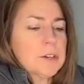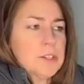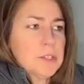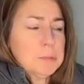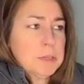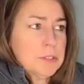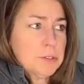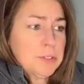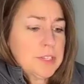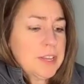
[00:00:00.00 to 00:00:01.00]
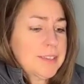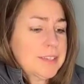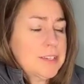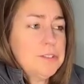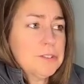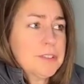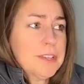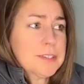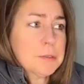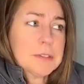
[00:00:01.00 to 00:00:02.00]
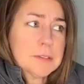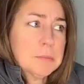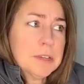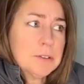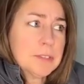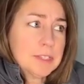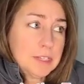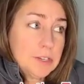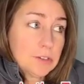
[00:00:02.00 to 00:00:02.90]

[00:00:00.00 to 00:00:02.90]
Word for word: Sarah, just because you're sitting at the teacher's desk doesn't mean you're the